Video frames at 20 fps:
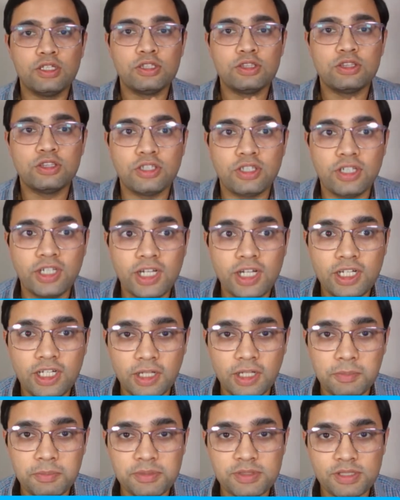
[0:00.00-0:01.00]
Three
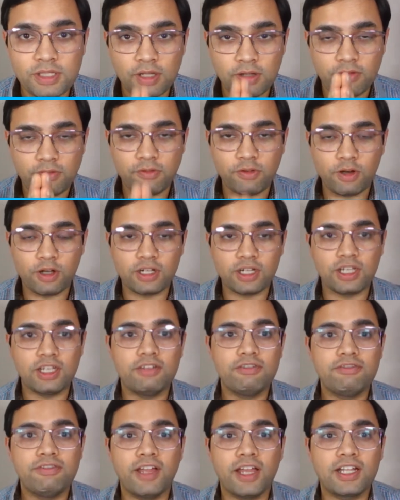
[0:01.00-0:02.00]
tips for
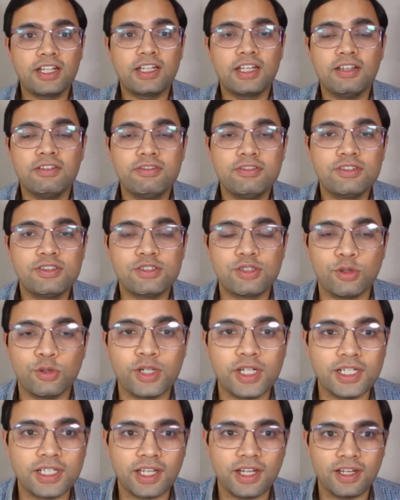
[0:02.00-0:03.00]
effective
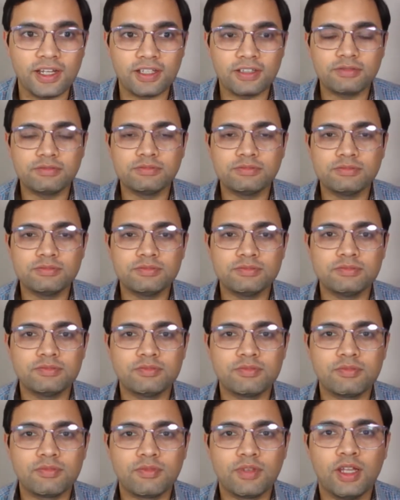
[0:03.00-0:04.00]
storytelling.
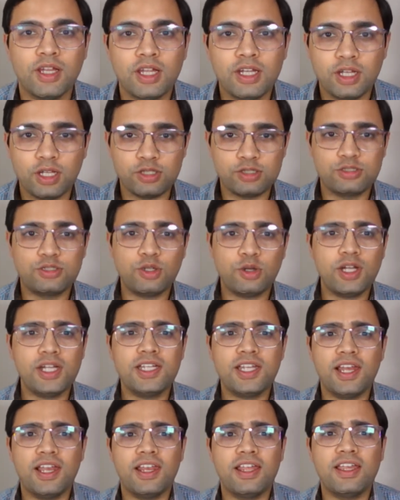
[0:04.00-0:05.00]
Now,
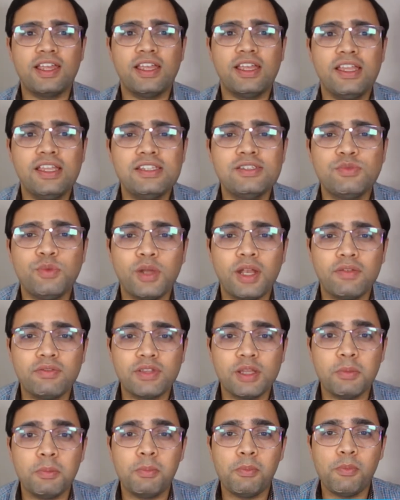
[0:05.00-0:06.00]
storytelling is one of the
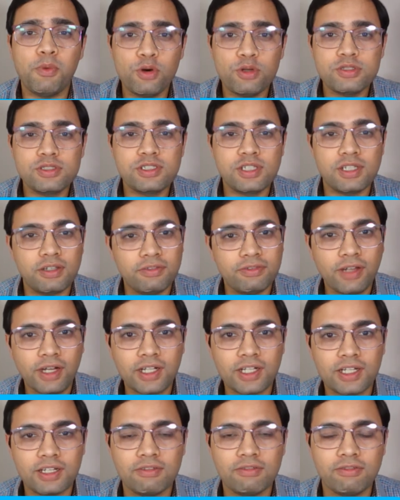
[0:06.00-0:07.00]
most
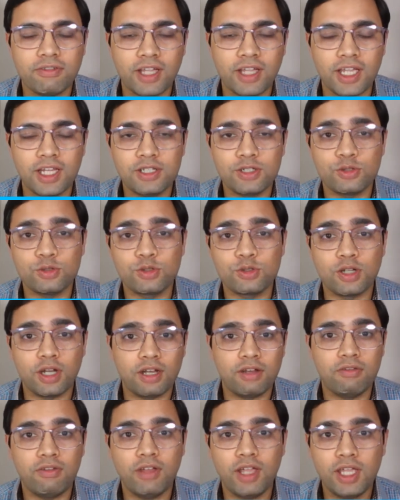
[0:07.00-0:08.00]
effective way to
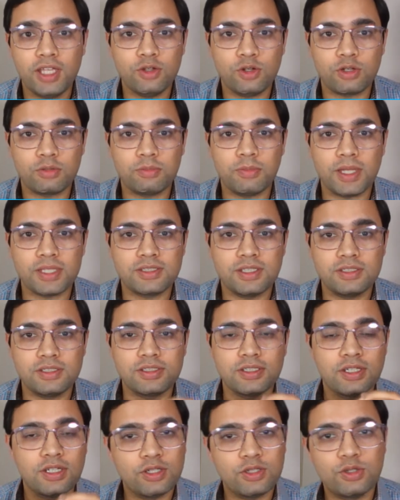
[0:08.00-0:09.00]
convey your message
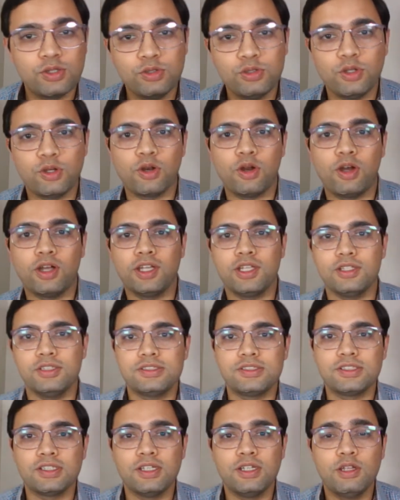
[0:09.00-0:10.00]
to your
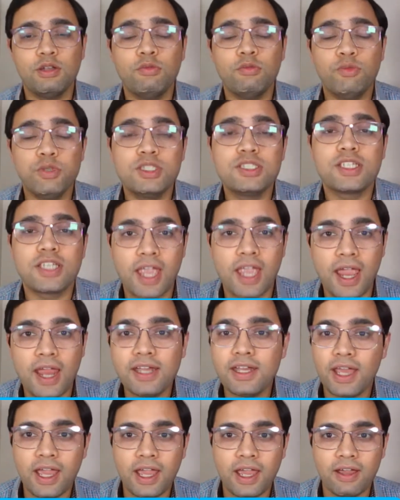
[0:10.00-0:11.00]
audience, which can
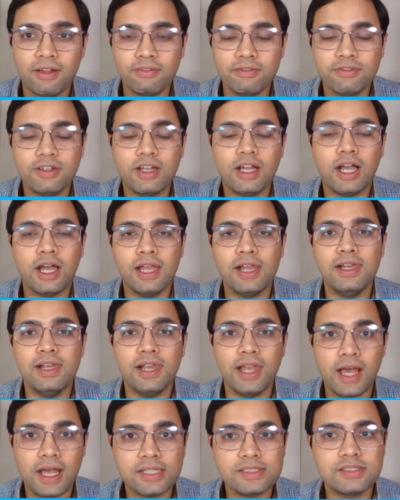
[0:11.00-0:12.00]
have a
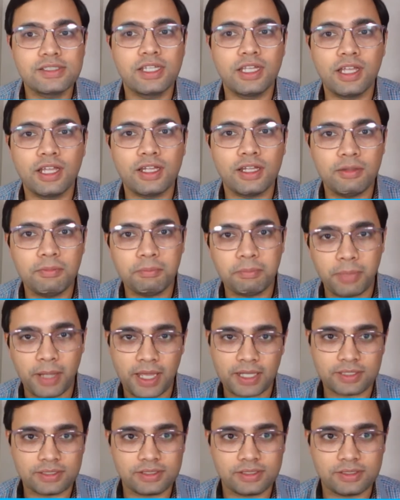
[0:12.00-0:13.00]
lasting
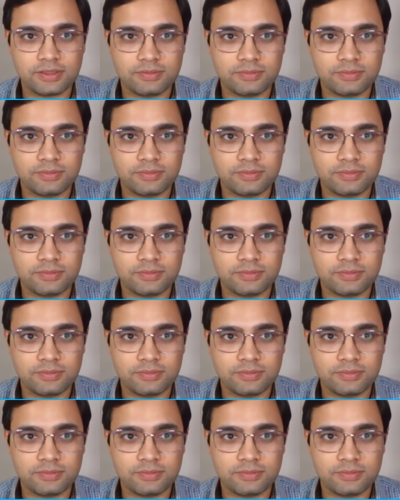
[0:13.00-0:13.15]
impact.